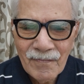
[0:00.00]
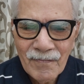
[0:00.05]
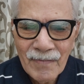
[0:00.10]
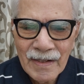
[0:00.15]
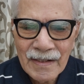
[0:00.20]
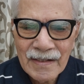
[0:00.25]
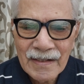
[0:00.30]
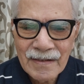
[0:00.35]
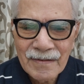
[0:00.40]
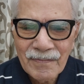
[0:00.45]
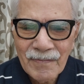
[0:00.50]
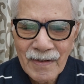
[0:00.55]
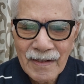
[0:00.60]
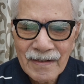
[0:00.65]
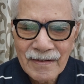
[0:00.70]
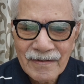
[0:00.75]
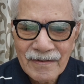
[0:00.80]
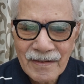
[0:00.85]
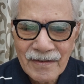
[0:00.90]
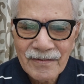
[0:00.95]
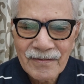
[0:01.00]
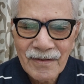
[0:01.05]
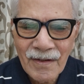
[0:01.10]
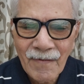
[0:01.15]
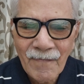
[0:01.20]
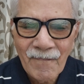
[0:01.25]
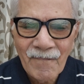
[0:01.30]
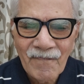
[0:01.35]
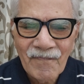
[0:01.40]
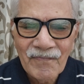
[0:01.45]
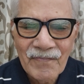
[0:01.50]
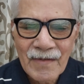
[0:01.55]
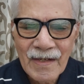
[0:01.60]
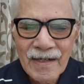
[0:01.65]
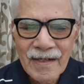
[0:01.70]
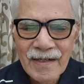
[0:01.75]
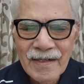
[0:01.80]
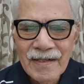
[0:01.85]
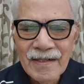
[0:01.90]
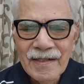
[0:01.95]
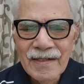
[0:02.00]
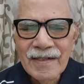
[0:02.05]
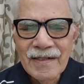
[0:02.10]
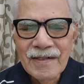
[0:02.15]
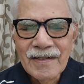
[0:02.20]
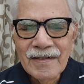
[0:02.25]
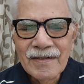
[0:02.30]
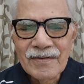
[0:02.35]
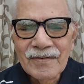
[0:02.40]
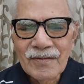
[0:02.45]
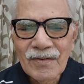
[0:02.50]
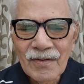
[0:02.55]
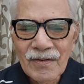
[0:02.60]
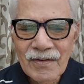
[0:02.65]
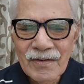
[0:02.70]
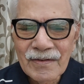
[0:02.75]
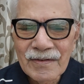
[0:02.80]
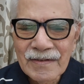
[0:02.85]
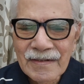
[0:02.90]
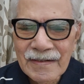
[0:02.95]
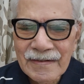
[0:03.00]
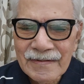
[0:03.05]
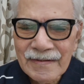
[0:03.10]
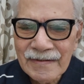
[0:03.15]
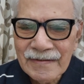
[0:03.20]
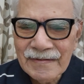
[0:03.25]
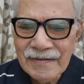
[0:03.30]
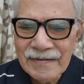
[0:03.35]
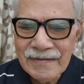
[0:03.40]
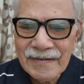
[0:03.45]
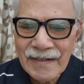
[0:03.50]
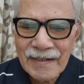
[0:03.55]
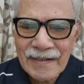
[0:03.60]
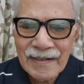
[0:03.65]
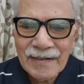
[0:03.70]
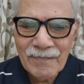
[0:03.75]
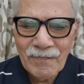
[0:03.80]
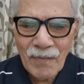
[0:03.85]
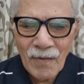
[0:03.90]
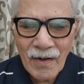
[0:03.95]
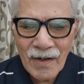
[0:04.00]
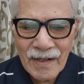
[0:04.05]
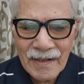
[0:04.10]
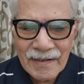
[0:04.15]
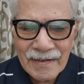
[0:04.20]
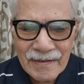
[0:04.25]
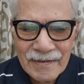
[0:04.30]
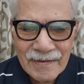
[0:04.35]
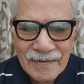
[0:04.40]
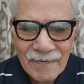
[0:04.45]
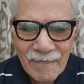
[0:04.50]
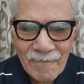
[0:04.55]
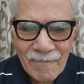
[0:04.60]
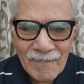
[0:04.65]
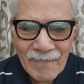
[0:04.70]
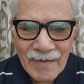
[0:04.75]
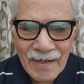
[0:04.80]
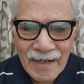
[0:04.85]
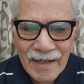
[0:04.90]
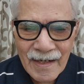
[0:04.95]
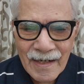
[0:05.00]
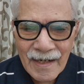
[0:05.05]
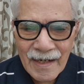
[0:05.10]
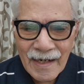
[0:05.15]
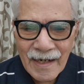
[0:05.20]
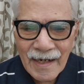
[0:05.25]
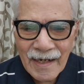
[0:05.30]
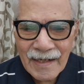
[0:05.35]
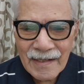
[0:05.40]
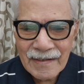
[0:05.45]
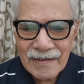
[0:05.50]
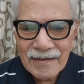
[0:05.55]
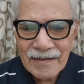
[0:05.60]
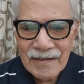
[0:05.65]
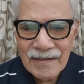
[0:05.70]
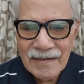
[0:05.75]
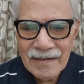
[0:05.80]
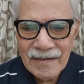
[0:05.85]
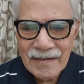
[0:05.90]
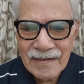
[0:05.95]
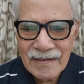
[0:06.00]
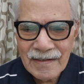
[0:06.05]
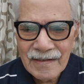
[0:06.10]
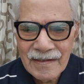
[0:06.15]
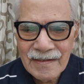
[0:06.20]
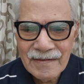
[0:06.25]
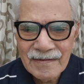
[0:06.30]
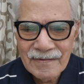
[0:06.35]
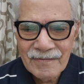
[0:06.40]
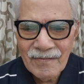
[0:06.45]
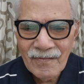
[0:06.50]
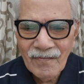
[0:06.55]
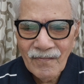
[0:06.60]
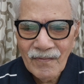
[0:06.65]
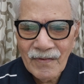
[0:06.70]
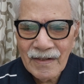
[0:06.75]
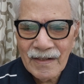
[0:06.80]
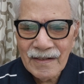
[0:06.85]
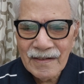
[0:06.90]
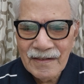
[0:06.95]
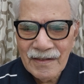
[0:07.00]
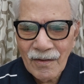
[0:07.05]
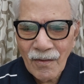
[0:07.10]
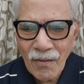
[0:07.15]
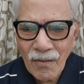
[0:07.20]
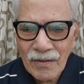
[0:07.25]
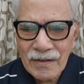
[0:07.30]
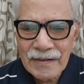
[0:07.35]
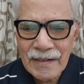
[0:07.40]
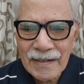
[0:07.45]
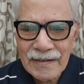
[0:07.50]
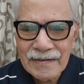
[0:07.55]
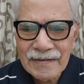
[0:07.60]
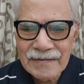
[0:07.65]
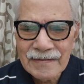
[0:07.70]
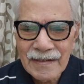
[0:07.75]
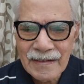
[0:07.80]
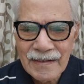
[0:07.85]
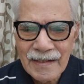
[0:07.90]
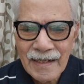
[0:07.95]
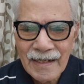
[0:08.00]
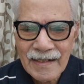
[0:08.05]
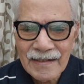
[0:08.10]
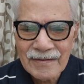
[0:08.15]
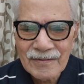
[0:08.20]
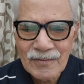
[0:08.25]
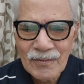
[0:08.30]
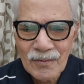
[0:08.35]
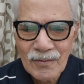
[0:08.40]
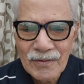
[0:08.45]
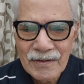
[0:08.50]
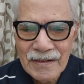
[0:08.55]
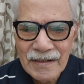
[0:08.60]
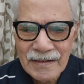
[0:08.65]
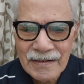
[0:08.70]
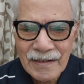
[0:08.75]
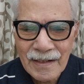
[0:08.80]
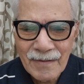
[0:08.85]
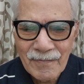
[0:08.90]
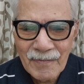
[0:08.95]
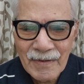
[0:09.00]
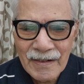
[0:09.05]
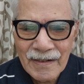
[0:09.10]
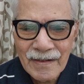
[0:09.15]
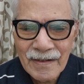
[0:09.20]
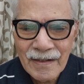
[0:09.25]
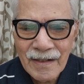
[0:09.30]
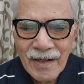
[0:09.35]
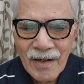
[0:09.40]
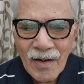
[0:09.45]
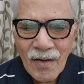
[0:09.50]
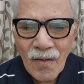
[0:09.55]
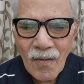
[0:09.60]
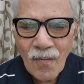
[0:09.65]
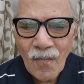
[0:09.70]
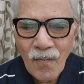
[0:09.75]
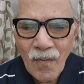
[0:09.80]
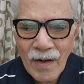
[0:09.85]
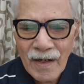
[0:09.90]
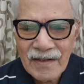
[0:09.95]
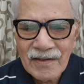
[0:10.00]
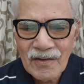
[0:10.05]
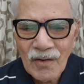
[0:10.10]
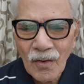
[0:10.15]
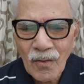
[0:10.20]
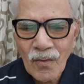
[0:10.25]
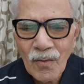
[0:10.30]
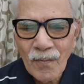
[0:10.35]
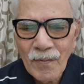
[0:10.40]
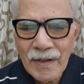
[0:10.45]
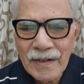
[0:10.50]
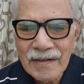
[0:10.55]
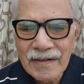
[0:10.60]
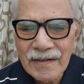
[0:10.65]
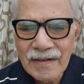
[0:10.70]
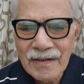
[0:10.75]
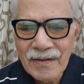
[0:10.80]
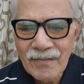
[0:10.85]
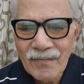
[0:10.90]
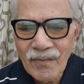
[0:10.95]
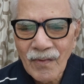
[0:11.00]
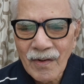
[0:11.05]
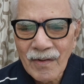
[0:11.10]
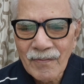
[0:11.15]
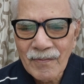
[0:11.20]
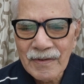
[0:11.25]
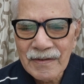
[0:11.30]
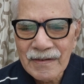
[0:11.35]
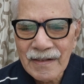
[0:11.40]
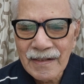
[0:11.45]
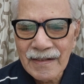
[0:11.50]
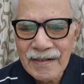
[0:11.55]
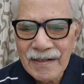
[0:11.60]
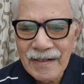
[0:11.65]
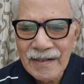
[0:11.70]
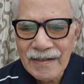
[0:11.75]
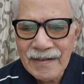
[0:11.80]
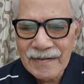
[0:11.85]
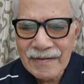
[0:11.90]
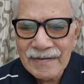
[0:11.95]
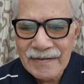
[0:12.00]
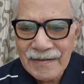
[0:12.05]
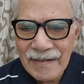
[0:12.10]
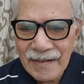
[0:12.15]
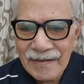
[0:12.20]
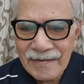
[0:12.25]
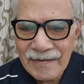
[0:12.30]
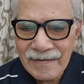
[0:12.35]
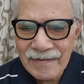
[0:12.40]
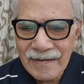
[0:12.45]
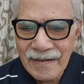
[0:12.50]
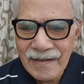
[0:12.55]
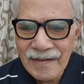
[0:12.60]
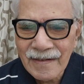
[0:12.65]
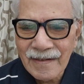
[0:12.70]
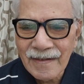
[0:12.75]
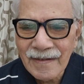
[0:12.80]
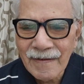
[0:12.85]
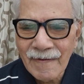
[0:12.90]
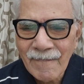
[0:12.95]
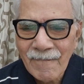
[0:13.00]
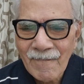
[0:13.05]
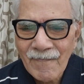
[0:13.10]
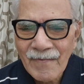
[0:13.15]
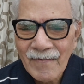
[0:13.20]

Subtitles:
management system. So this is the second point, and the organization has to determine what documented information is necessary